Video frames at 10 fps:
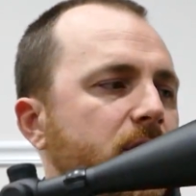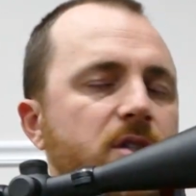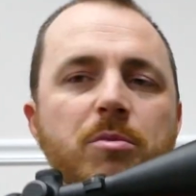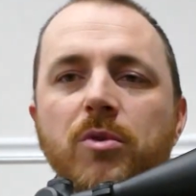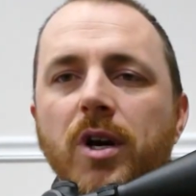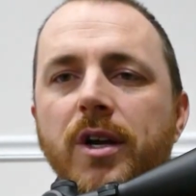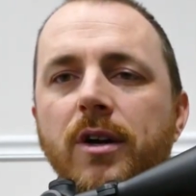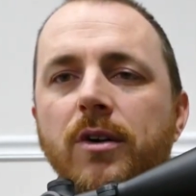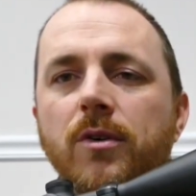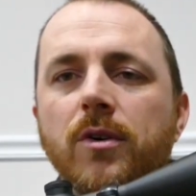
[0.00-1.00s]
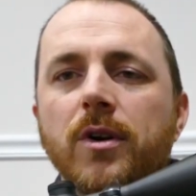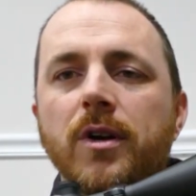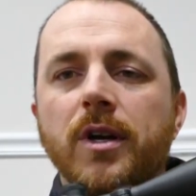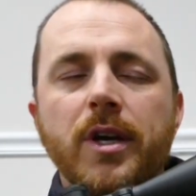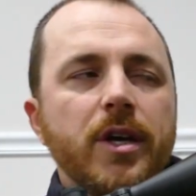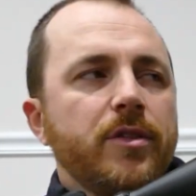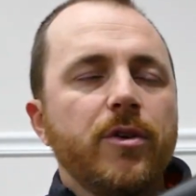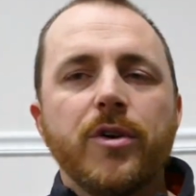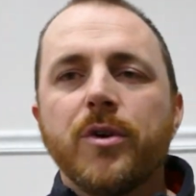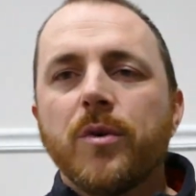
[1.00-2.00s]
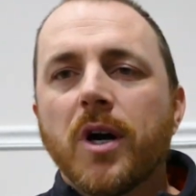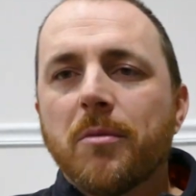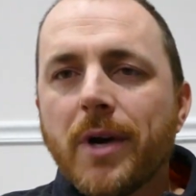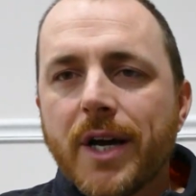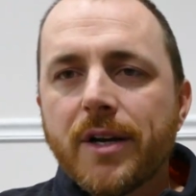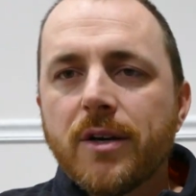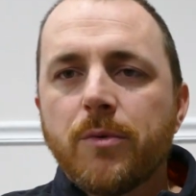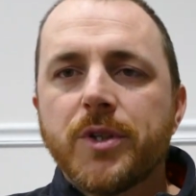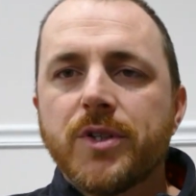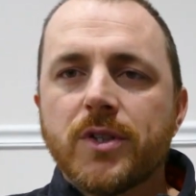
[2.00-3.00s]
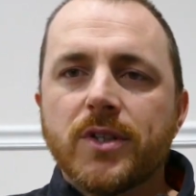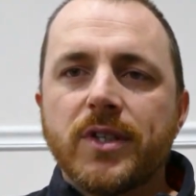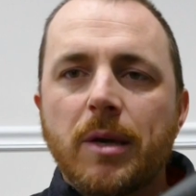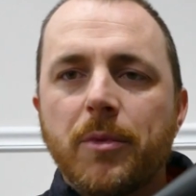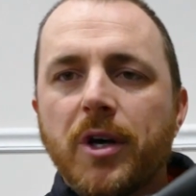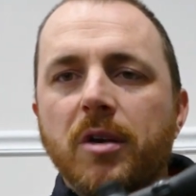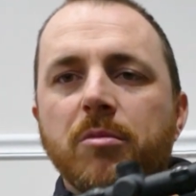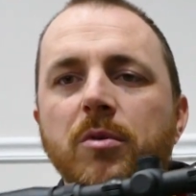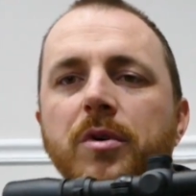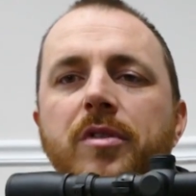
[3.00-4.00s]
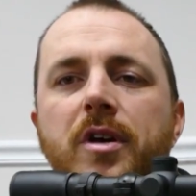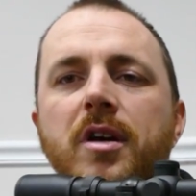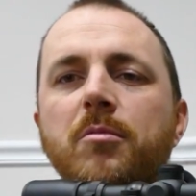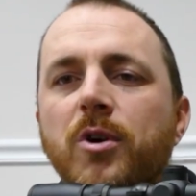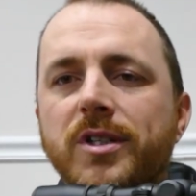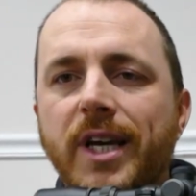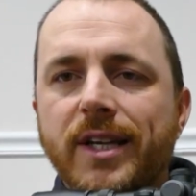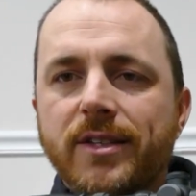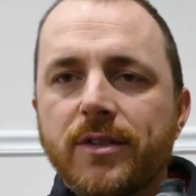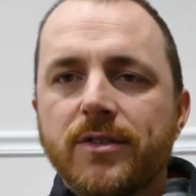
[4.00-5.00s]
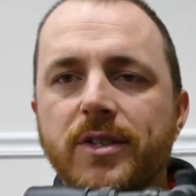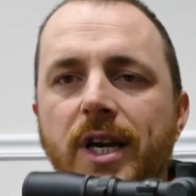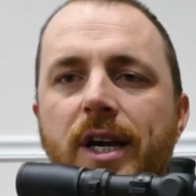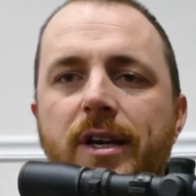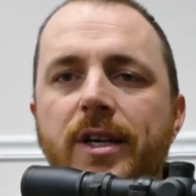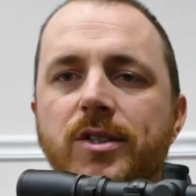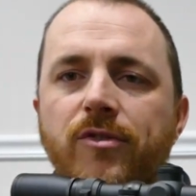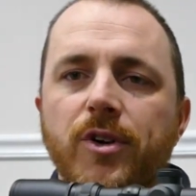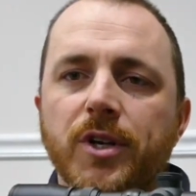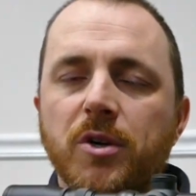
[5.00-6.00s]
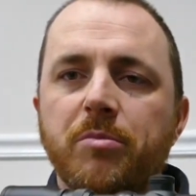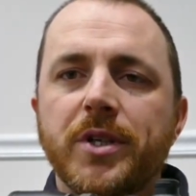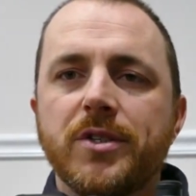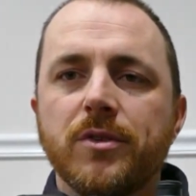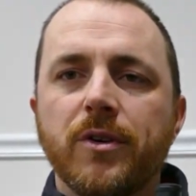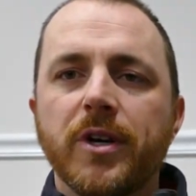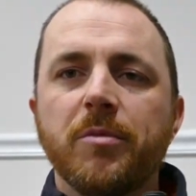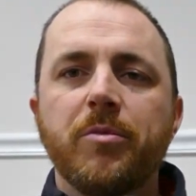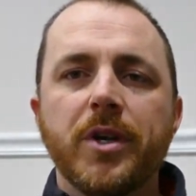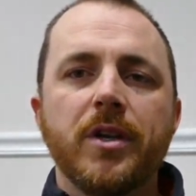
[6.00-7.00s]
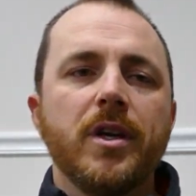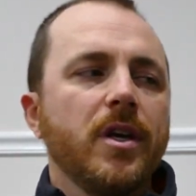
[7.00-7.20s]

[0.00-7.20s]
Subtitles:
Marauder or their new Armada, which is the same gun but with a more tactical stock. It has a vertical pistol grip, and